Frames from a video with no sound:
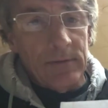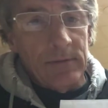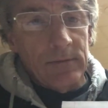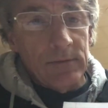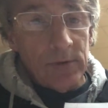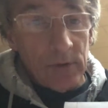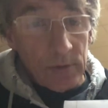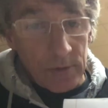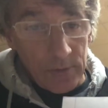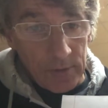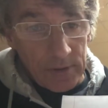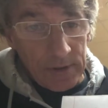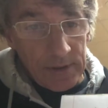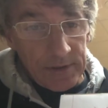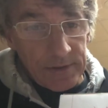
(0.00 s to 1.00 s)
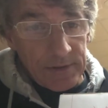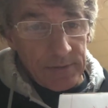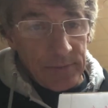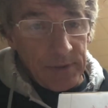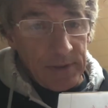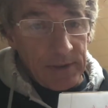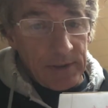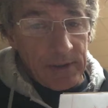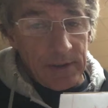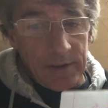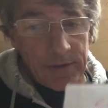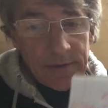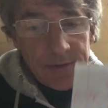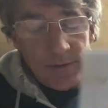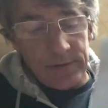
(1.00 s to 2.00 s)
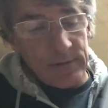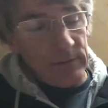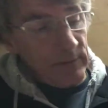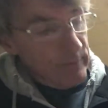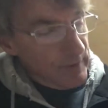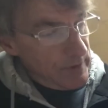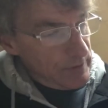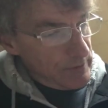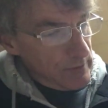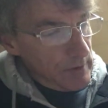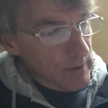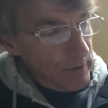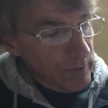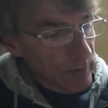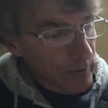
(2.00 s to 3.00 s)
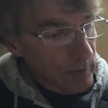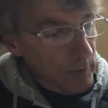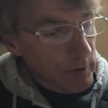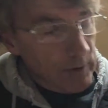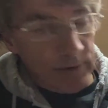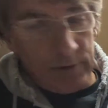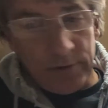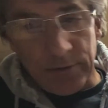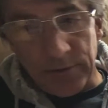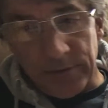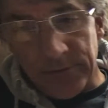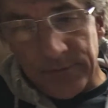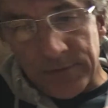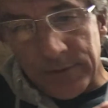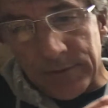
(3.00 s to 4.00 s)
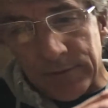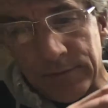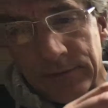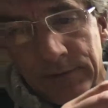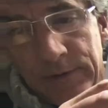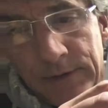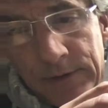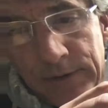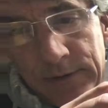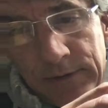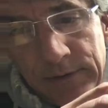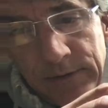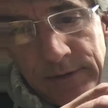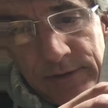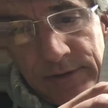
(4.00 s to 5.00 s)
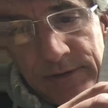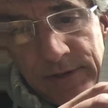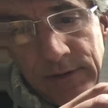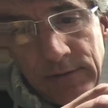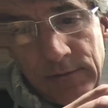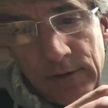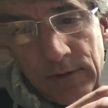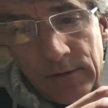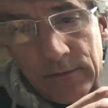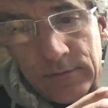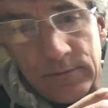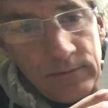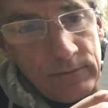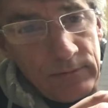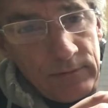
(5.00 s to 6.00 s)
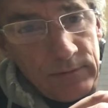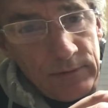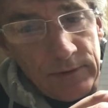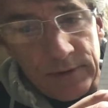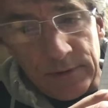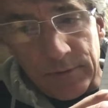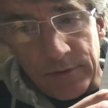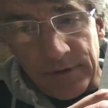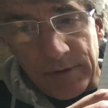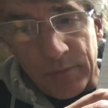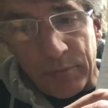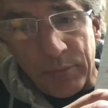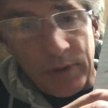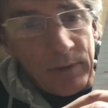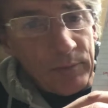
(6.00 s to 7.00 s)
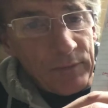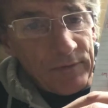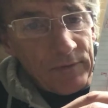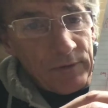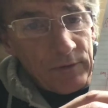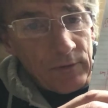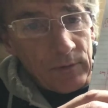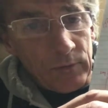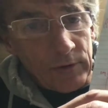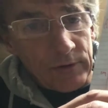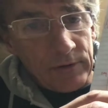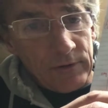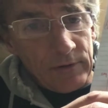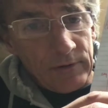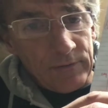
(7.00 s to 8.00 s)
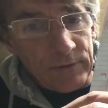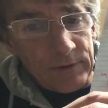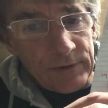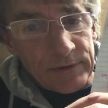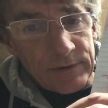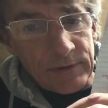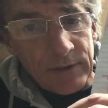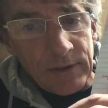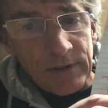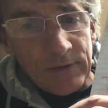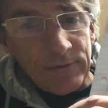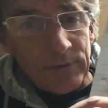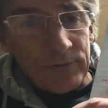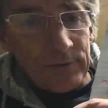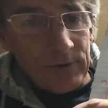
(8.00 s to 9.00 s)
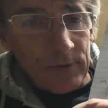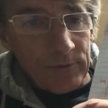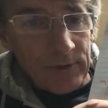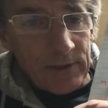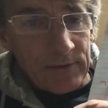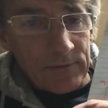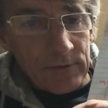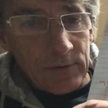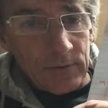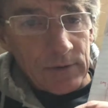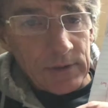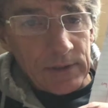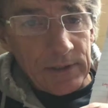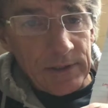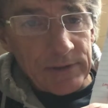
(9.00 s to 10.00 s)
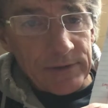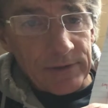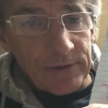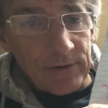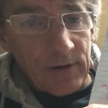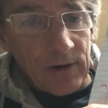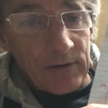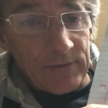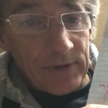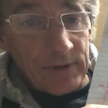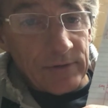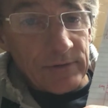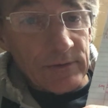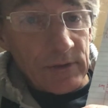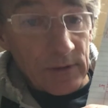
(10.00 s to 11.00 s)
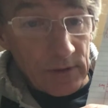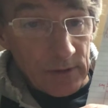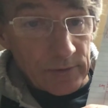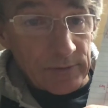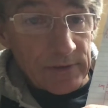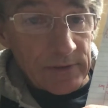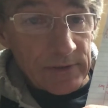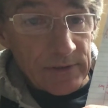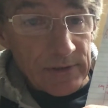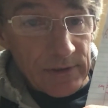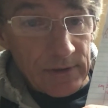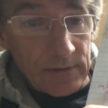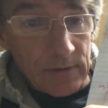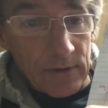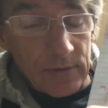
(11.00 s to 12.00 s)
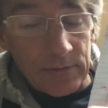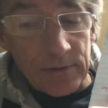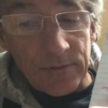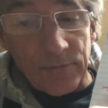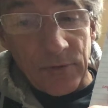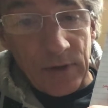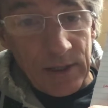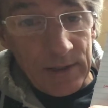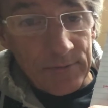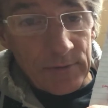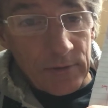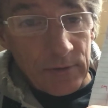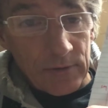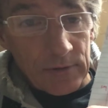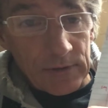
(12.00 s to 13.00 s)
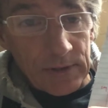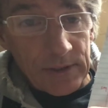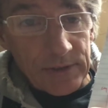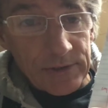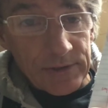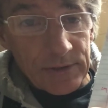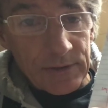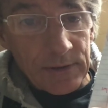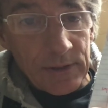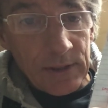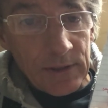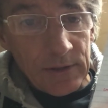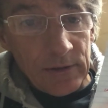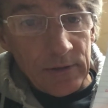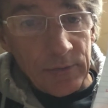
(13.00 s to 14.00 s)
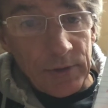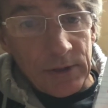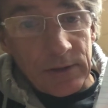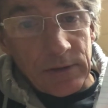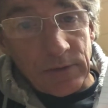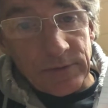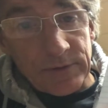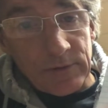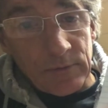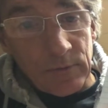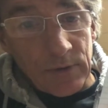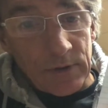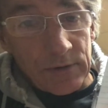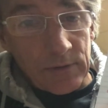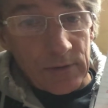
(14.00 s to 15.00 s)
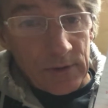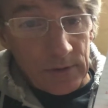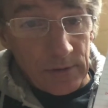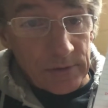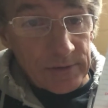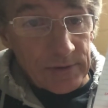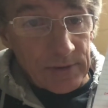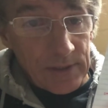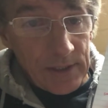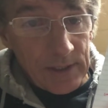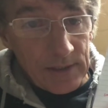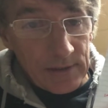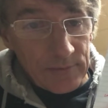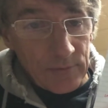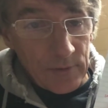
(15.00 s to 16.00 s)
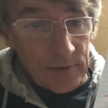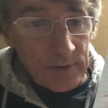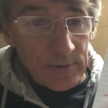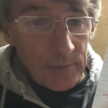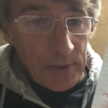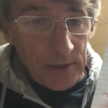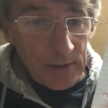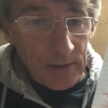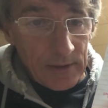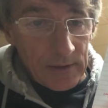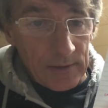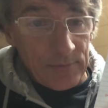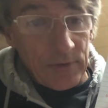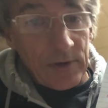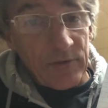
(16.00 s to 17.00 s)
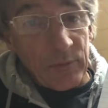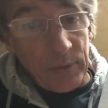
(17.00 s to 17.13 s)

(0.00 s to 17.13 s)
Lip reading: no correlation, because if I draw a normal curve, the 0 is where the bump of the normal curve is. If you don't have correlation, your R value is close to 0. If you have correlation, it'll be close to 1 or close to -1, depending on if you have